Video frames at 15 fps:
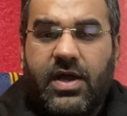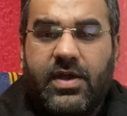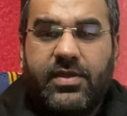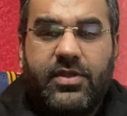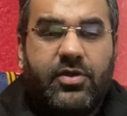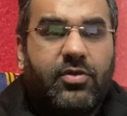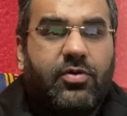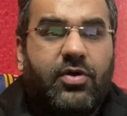
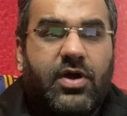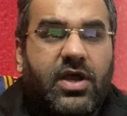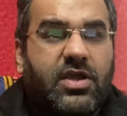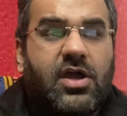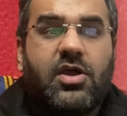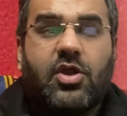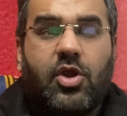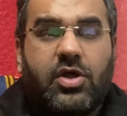you know
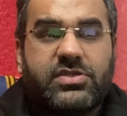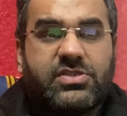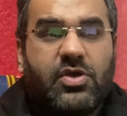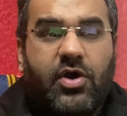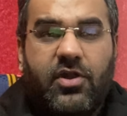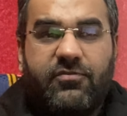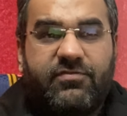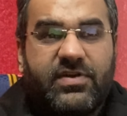across
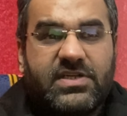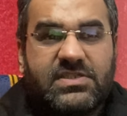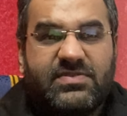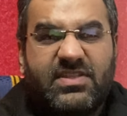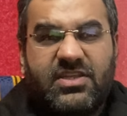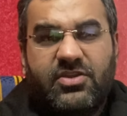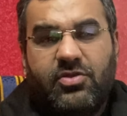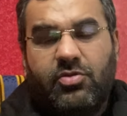all funds,
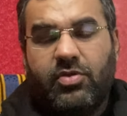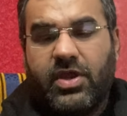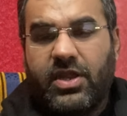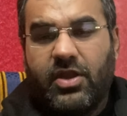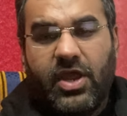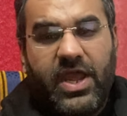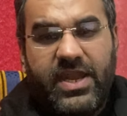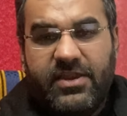whether you look
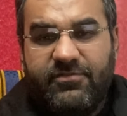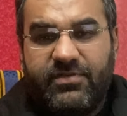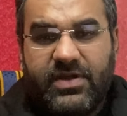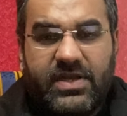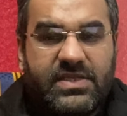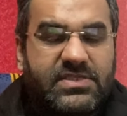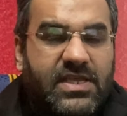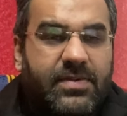at any
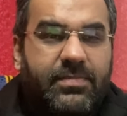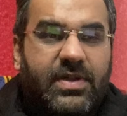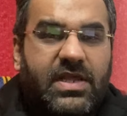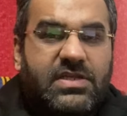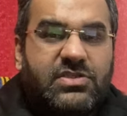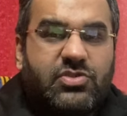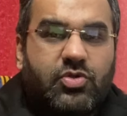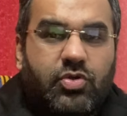fund. Example,
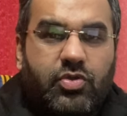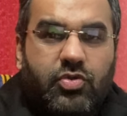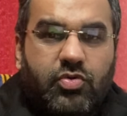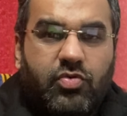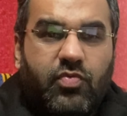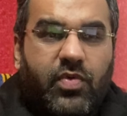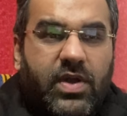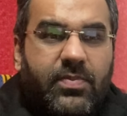I show you
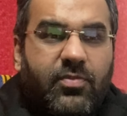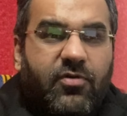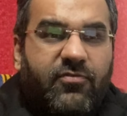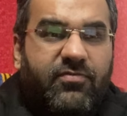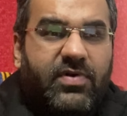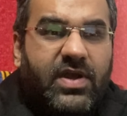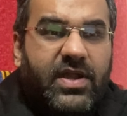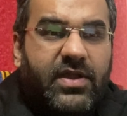one more
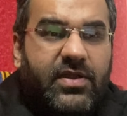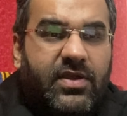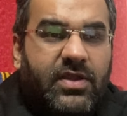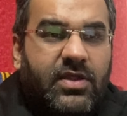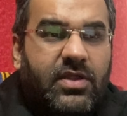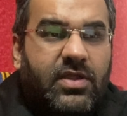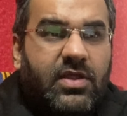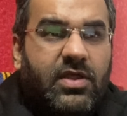fund
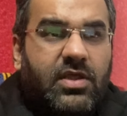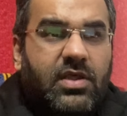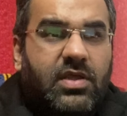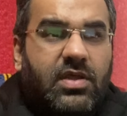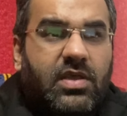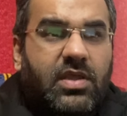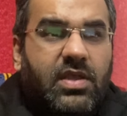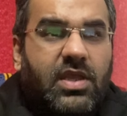
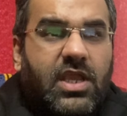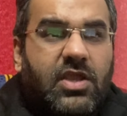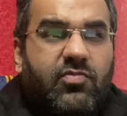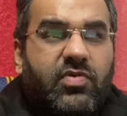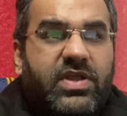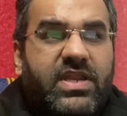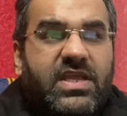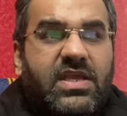
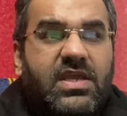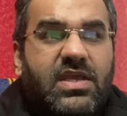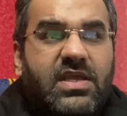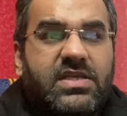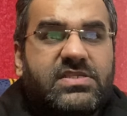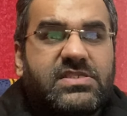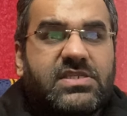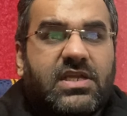equity
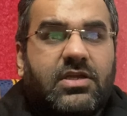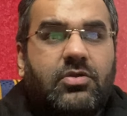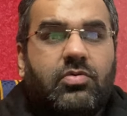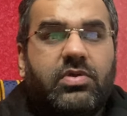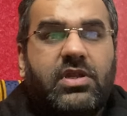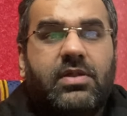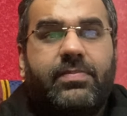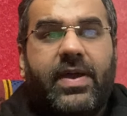
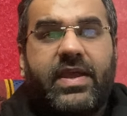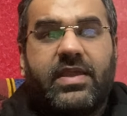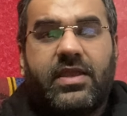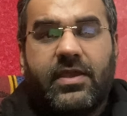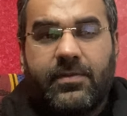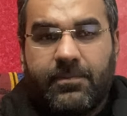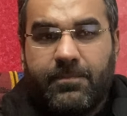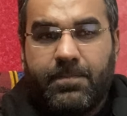sectoral
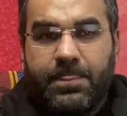banking.